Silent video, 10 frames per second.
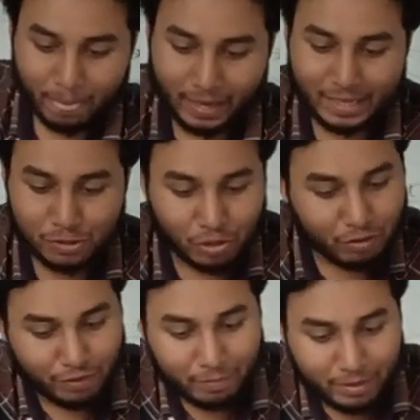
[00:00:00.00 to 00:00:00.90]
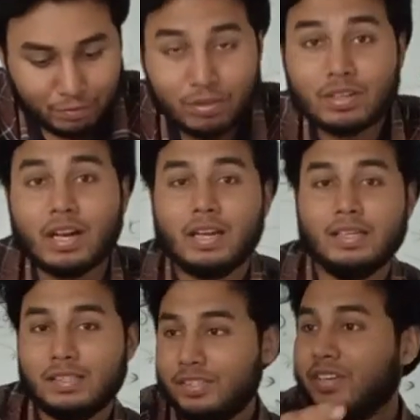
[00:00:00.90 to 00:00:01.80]
that it's 25 millivolt.
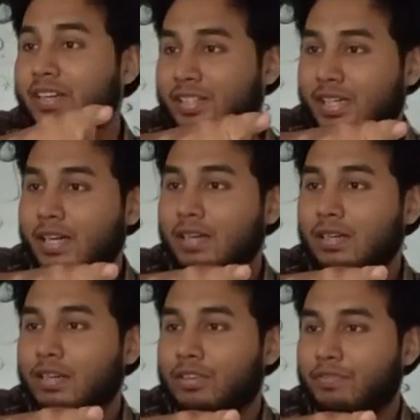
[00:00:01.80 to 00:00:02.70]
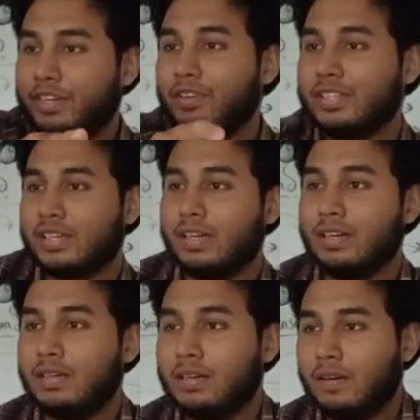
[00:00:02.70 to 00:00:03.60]
Is the screen clear? The video is
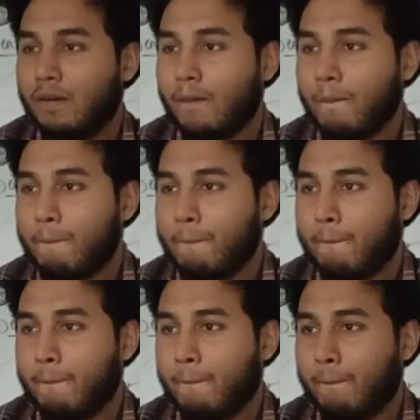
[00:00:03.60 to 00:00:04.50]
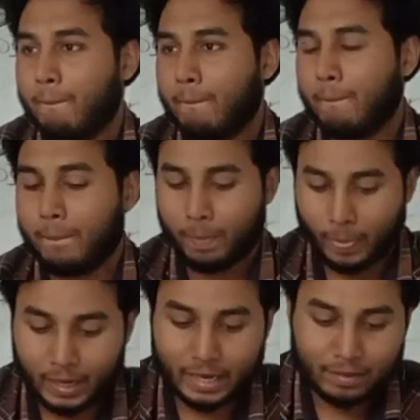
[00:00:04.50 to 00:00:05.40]
clear? Yes.
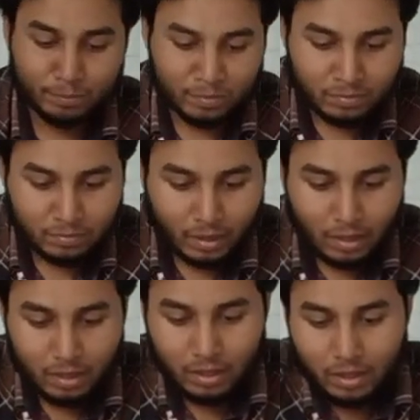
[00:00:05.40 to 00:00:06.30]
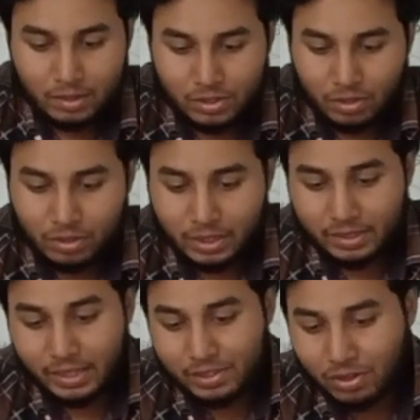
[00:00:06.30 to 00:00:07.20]
Okay. So the
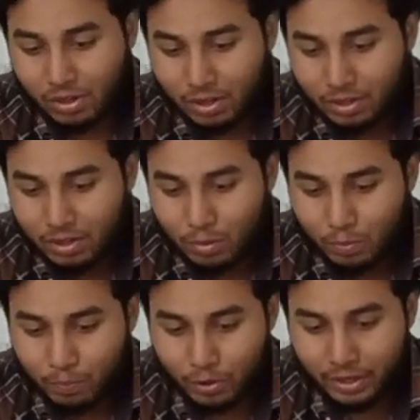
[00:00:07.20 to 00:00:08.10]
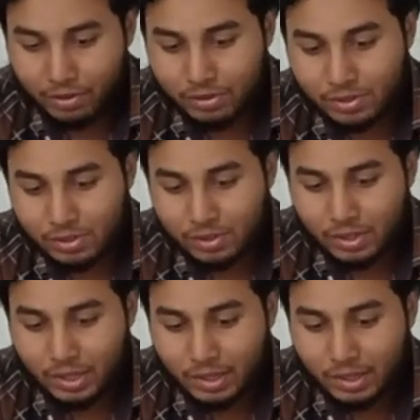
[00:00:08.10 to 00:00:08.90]
sensor produce.